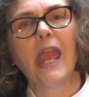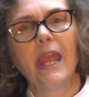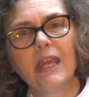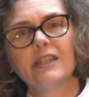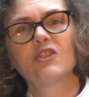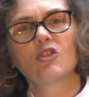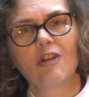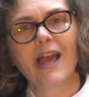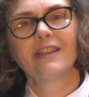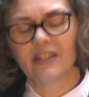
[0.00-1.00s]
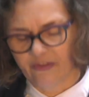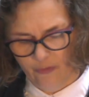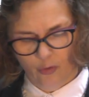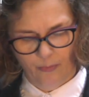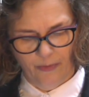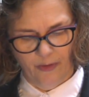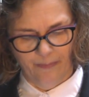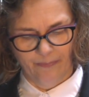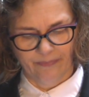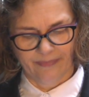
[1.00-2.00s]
it transformed them.